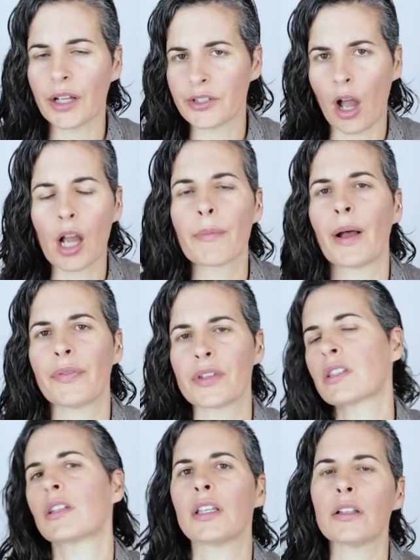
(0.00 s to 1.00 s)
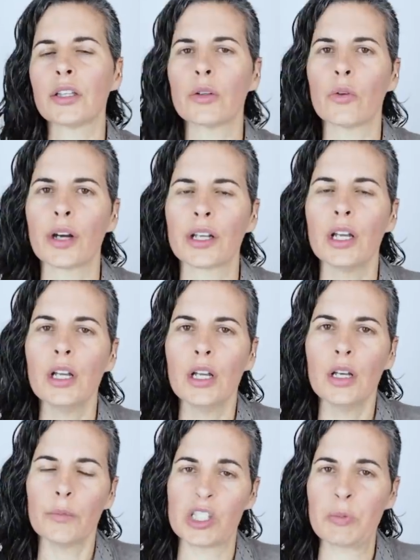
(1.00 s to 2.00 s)
I talk about this in healing work,
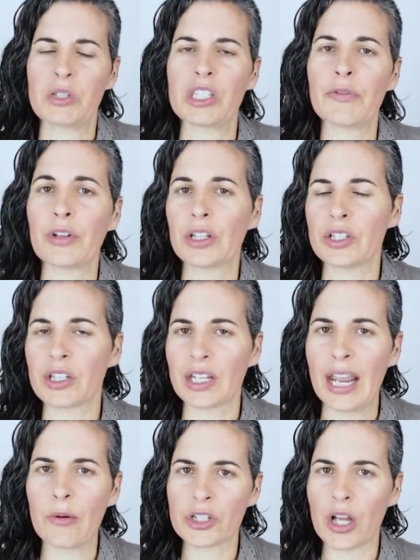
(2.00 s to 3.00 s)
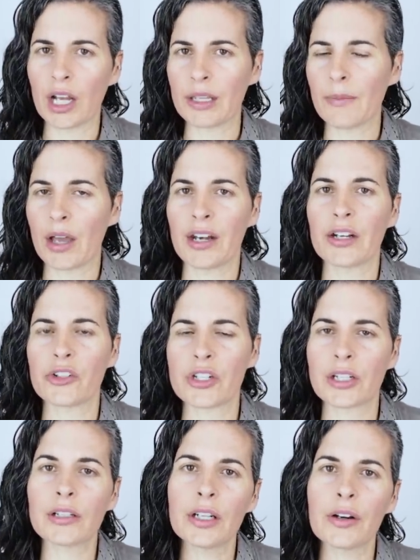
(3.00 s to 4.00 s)
but specifically today we're talking about
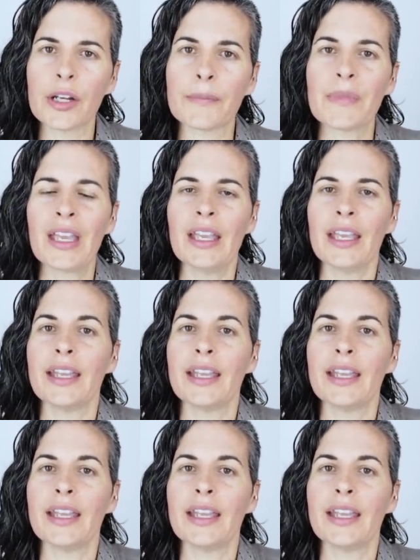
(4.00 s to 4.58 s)
energy clearing.